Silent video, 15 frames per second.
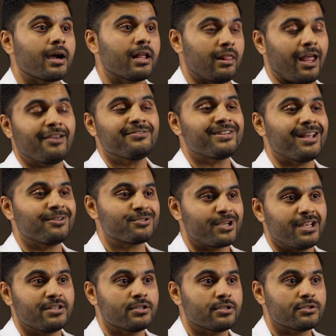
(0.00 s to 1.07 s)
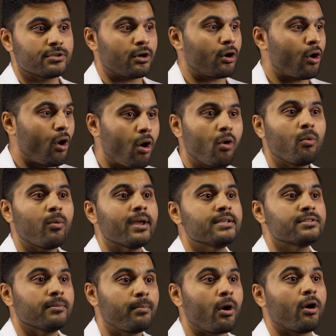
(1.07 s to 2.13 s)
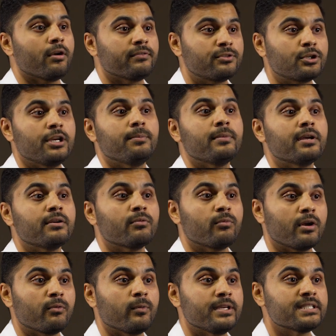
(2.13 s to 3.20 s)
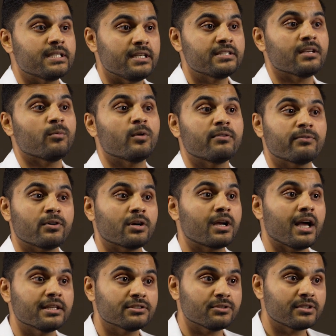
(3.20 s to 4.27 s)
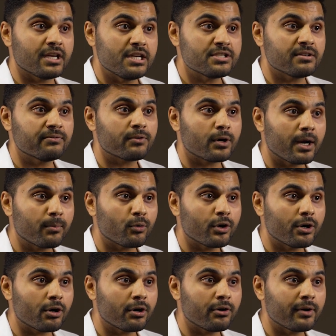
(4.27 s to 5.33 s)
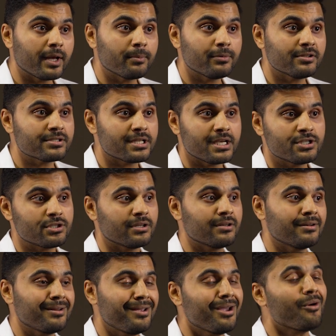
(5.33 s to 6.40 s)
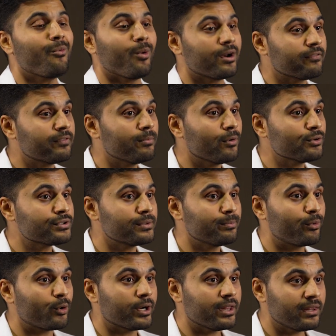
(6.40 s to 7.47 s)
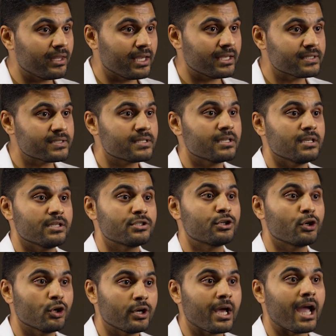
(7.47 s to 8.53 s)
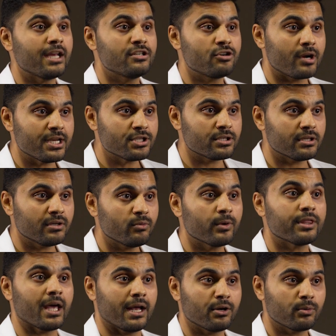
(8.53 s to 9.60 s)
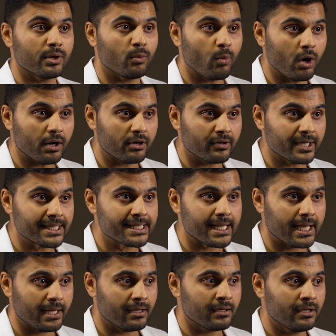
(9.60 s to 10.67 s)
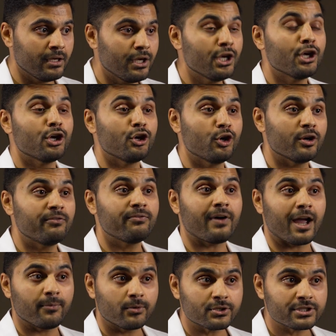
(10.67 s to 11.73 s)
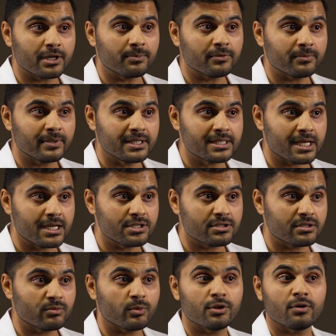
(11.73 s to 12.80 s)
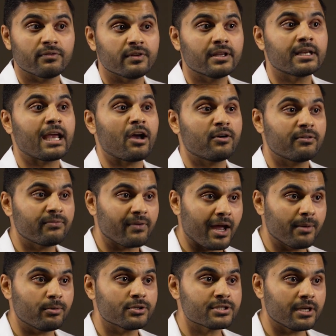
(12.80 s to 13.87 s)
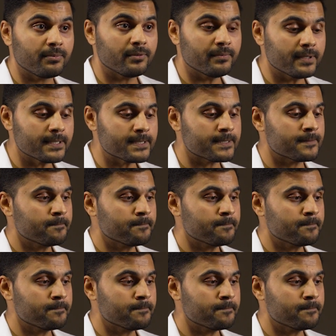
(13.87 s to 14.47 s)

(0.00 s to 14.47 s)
Lifestyle changes are always a part of treatment when we see someone for a consultation for hemorrhoid artery embolization. One of the most important things is good hydration with adequate water intake, good fiber supplementation with over-the-counter fiber supplements,